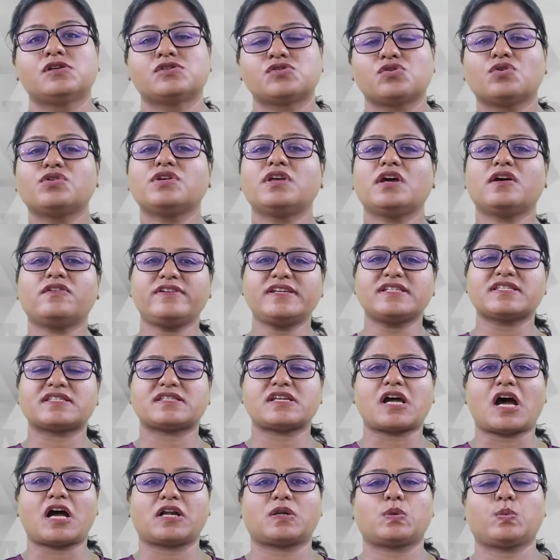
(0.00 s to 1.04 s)
So here we
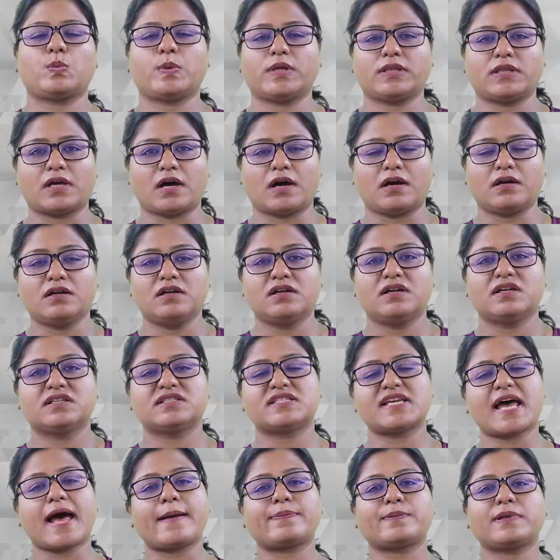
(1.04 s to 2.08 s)
start with our
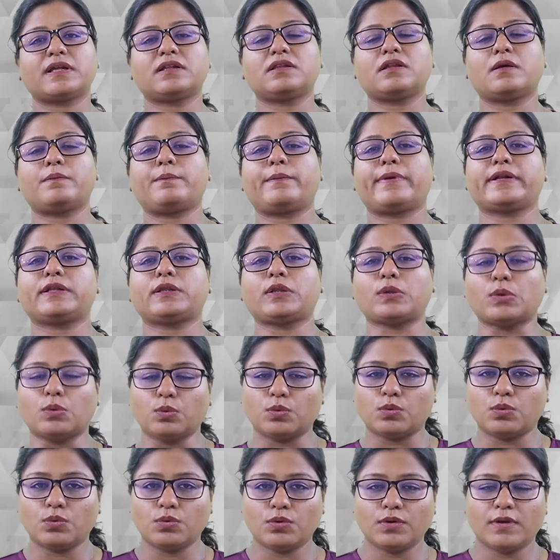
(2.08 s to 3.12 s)
chapter number
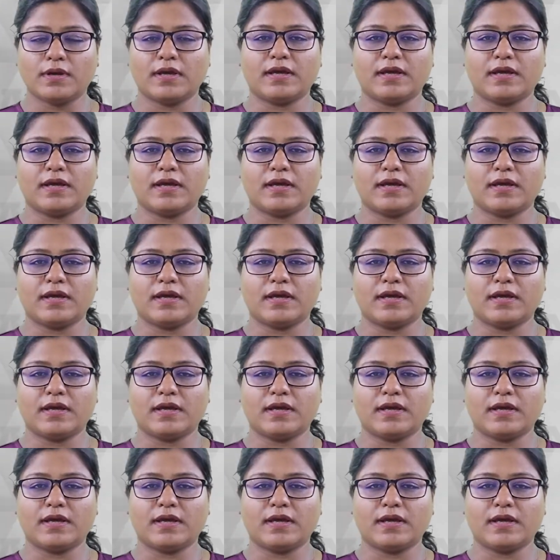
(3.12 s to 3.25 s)
2.